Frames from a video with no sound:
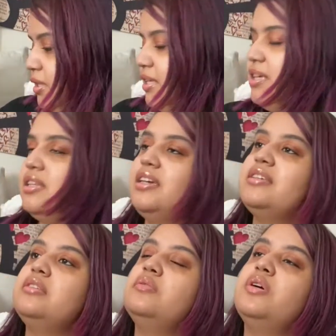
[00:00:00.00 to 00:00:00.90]
The
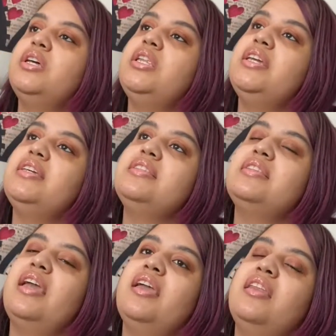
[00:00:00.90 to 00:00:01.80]
next one is
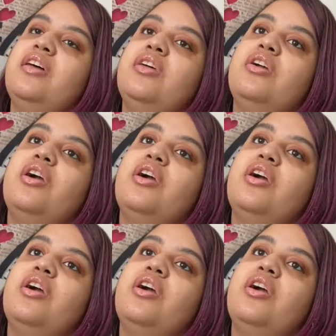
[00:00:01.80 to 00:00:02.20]
another